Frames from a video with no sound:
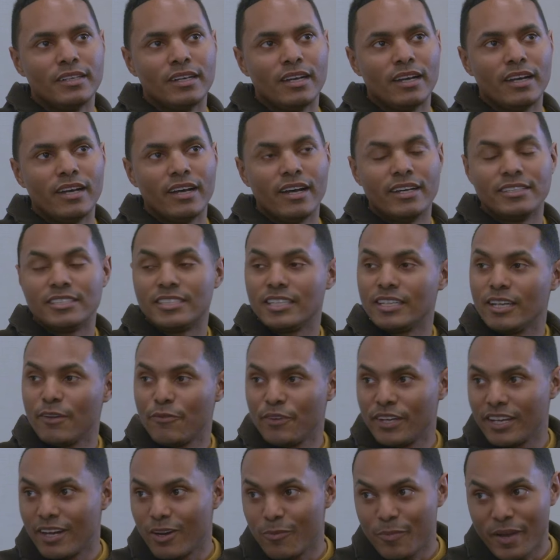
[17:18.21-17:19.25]
a
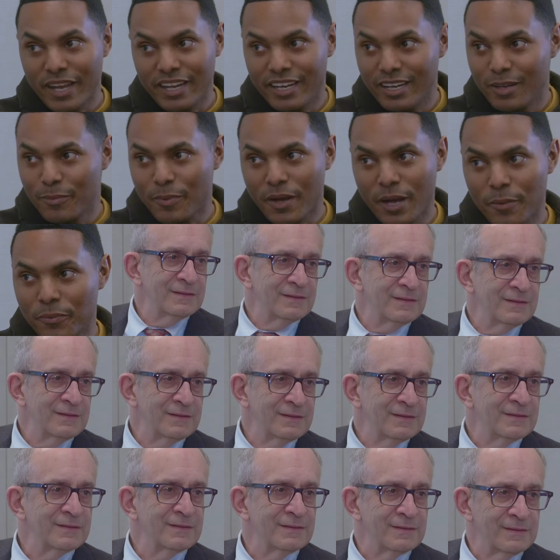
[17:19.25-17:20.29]
significant Albanian
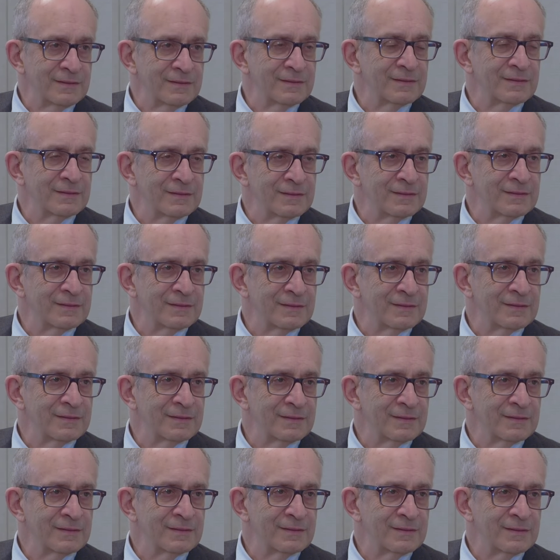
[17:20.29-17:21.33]
population in both Palin Parkway
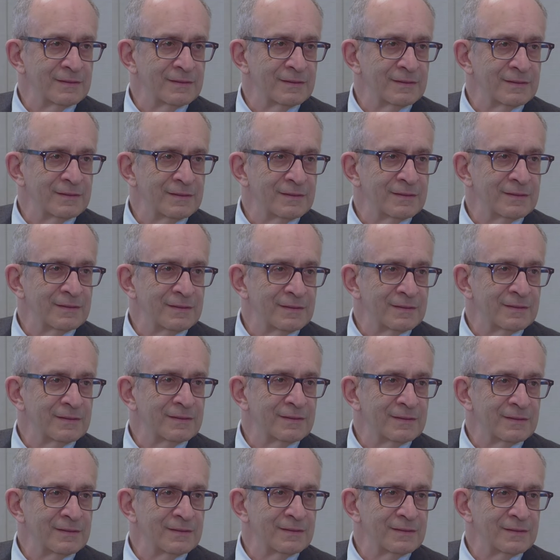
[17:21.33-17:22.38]
and Arthur
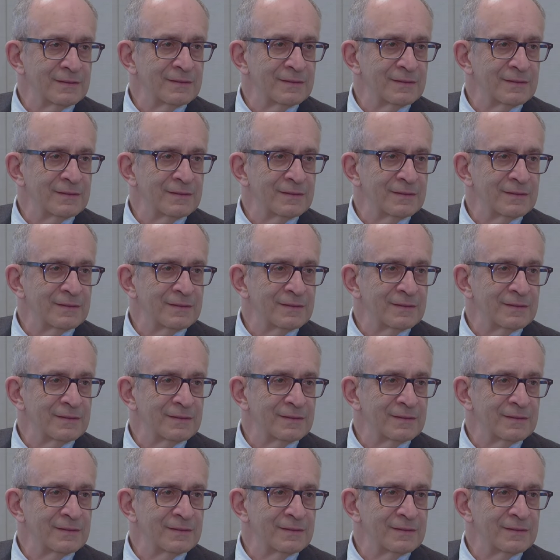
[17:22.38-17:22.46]
Avenue,